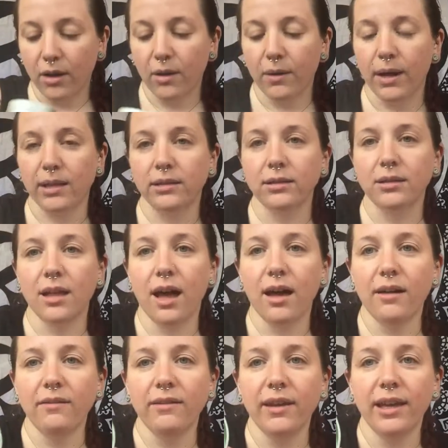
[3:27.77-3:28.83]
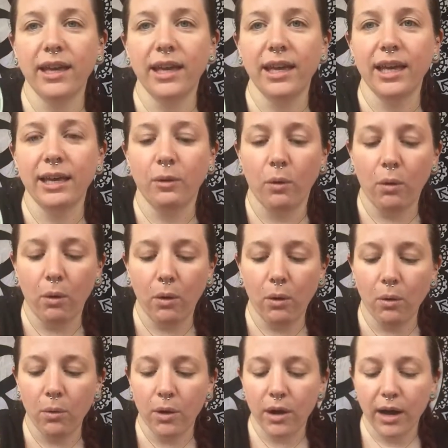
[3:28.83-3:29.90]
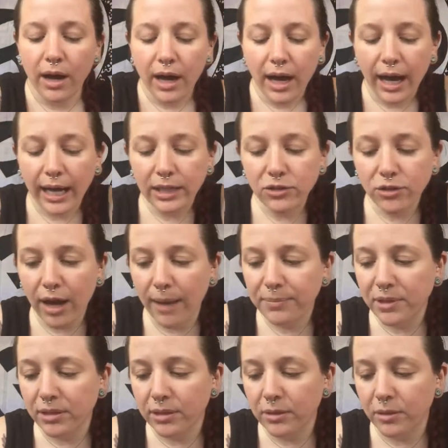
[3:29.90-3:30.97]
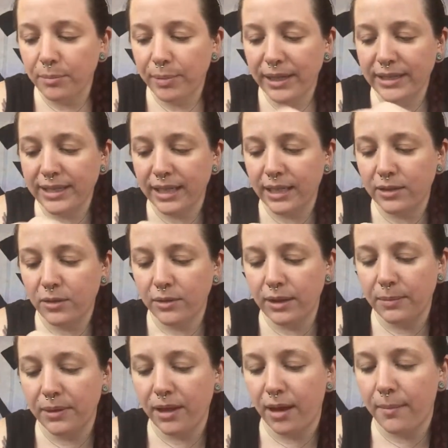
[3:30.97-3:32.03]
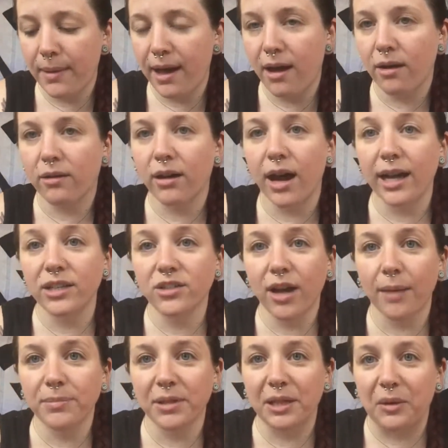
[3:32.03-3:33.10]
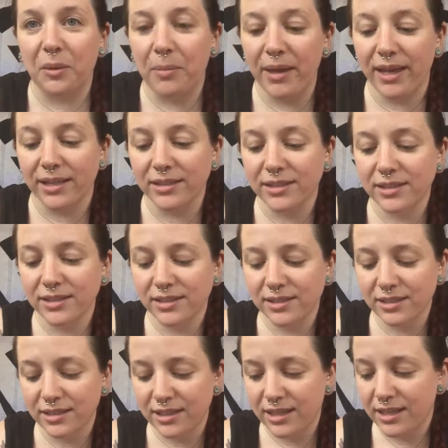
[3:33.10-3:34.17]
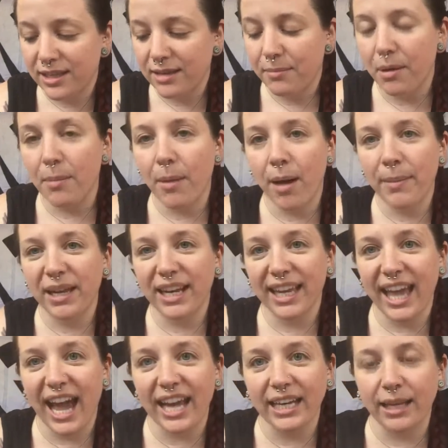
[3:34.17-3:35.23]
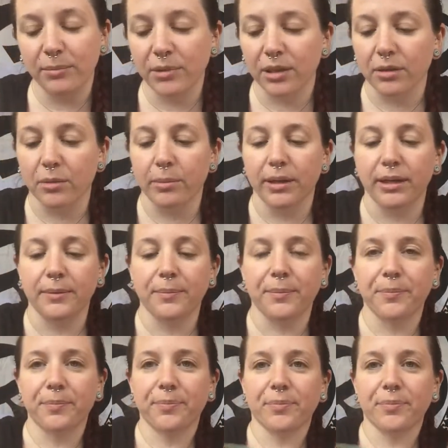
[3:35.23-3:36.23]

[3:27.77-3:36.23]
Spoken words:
Oh, I love it. Ooh, I dropped the little bits. I didn't know they would come out. I dropped little bits. My mom had a cat named Little Bit.